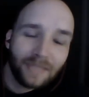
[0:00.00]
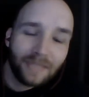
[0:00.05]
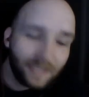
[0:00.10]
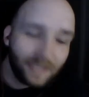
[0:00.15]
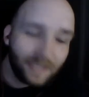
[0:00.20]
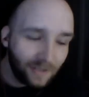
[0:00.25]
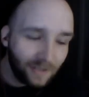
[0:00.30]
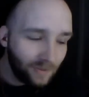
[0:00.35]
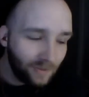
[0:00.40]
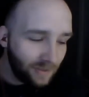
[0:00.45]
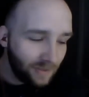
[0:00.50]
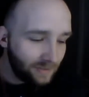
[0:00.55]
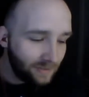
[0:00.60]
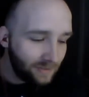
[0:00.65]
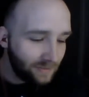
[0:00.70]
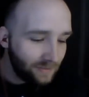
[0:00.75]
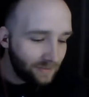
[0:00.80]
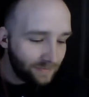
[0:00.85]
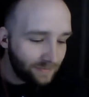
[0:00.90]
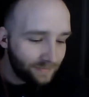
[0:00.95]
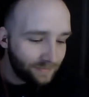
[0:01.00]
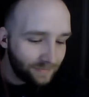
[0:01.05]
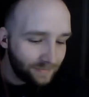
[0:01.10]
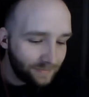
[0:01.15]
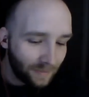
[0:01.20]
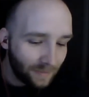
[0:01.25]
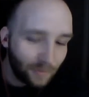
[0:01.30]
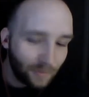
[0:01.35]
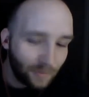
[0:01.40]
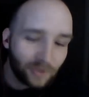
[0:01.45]
You know what?
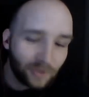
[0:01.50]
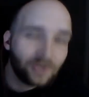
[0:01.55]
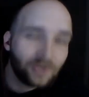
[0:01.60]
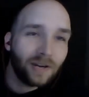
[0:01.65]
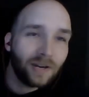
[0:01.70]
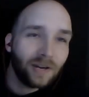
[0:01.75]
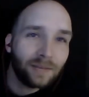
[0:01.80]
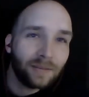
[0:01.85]
I'm pretty sure I